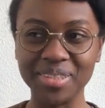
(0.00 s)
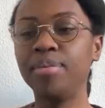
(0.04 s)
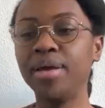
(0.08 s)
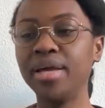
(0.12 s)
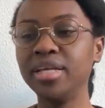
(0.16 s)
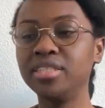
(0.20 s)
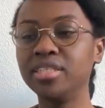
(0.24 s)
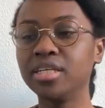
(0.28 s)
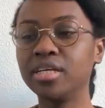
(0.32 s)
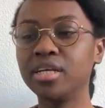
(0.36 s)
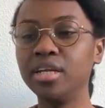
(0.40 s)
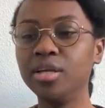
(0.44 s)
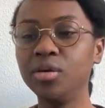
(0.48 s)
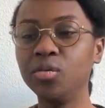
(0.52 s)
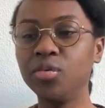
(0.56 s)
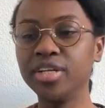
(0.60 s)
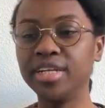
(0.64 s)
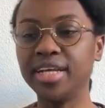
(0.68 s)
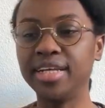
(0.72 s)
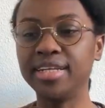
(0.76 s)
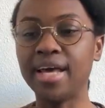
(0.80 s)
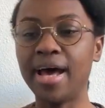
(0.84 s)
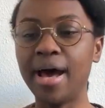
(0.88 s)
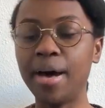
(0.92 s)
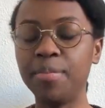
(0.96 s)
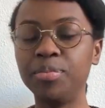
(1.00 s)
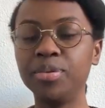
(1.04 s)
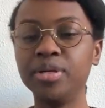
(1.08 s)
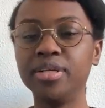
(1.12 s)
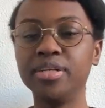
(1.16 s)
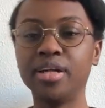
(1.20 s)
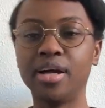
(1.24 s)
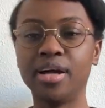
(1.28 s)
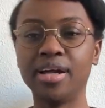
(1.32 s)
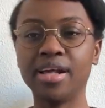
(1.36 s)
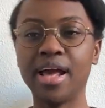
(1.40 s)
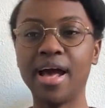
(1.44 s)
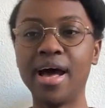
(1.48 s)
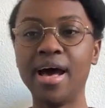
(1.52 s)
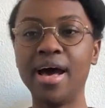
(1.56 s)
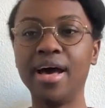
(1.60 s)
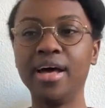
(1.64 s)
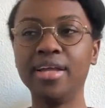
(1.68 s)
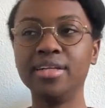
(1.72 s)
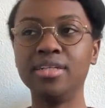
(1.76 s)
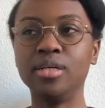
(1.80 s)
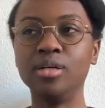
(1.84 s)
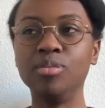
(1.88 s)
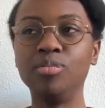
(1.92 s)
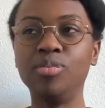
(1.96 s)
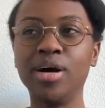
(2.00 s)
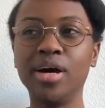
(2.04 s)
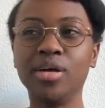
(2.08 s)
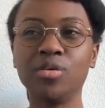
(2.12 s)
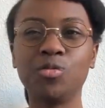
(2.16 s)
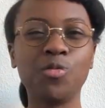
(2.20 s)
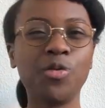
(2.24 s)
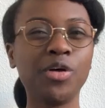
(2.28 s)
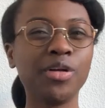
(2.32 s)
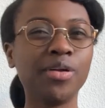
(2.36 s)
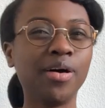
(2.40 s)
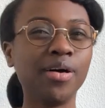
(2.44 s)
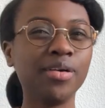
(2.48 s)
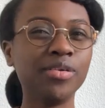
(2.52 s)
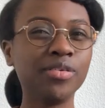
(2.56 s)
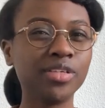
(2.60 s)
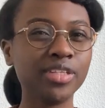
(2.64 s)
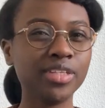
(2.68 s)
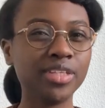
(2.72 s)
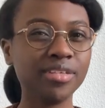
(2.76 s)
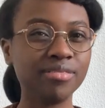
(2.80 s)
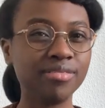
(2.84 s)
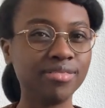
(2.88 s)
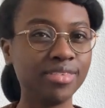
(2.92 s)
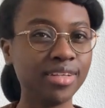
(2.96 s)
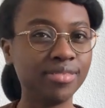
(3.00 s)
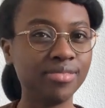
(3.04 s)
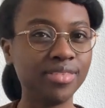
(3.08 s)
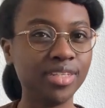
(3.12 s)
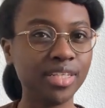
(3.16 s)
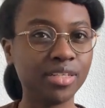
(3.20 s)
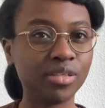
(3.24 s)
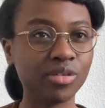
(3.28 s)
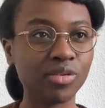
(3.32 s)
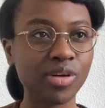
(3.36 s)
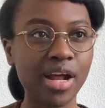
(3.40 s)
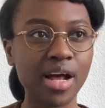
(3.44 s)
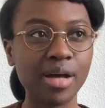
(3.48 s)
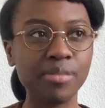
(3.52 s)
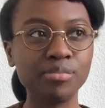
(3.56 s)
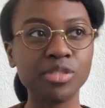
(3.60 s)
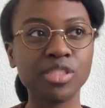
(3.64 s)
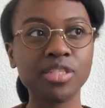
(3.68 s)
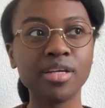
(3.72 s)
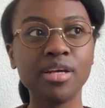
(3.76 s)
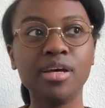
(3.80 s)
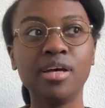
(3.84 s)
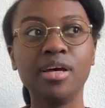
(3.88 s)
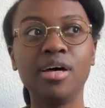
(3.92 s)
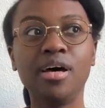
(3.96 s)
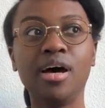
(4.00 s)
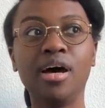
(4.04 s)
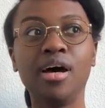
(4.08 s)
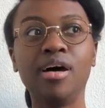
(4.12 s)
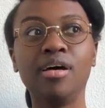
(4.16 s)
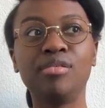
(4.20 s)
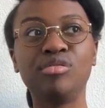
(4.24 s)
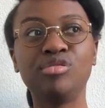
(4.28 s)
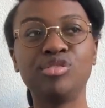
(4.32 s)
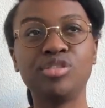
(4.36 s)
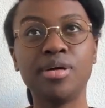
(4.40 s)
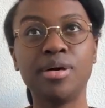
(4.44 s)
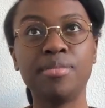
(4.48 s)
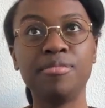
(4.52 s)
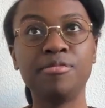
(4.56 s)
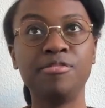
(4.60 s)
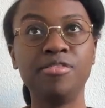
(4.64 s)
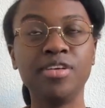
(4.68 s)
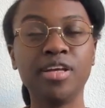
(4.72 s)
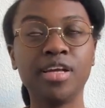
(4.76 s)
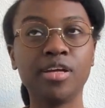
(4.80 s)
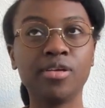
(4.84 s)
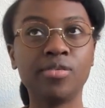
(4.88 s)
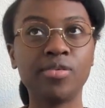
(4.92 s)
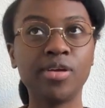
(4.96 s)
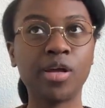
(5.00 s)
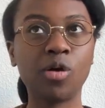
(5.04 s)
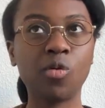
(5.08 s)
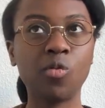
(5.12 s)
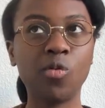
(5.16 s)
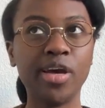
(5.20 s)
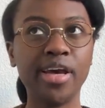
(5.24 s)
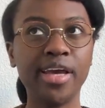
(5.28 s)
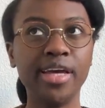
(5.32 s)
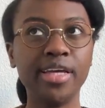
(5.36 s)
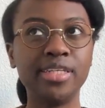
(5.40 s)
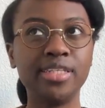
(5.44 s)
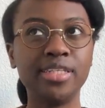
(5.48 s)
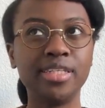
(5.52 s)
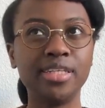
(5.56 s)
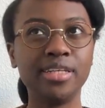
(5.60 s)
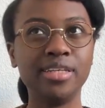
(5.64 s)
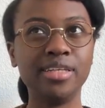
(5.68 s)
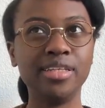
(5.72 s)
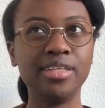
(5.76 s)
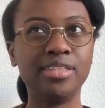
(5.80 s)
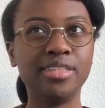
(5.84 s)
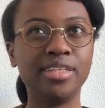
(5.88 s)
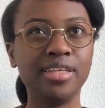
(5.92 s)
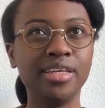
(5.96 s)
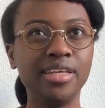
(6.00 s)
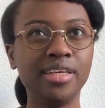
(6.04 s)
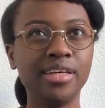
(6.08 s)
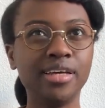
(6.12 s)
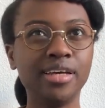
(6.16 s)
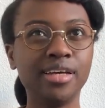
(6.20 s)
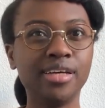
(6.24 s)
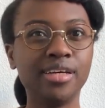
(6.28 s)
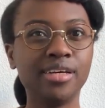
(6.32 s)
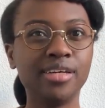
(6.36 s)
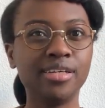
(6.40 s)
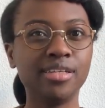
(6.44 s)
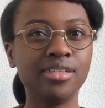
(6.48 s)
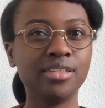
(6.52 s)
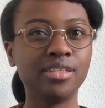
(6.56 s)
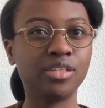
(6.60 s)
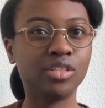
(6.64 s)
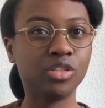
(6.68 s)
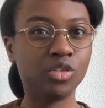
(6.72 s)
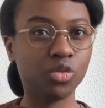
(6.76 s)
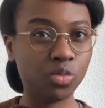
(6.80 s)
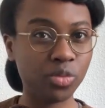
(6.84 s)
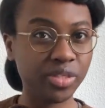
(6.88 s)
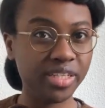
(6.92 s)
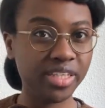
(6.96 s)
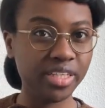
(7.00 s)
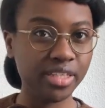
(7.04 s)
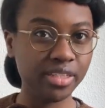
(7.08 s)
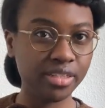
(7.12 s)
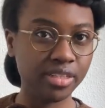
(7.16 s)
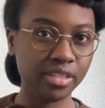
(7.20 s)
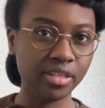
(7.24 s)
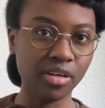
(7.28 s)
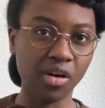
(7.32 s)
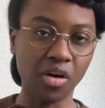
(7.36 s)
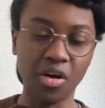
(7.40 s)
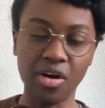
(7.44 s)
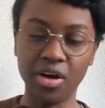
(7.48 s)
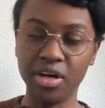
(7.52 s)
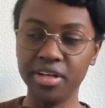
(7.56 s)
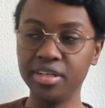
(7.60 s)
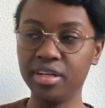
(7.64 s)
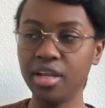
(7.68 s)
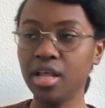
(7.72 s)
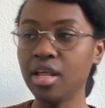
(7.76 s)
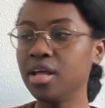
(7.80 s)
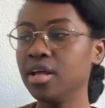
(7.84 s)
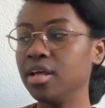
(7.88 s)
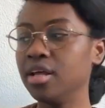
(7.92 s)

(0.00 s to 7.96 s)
Basically what had happened, I had about 150 grams of some fingering weight Isia tweed yarn